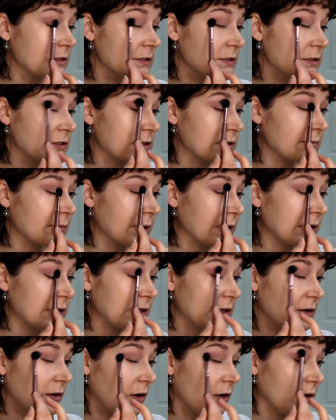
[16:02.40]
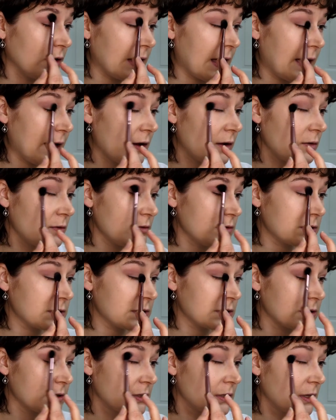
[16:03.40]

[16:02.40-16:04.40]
just to blend it all out.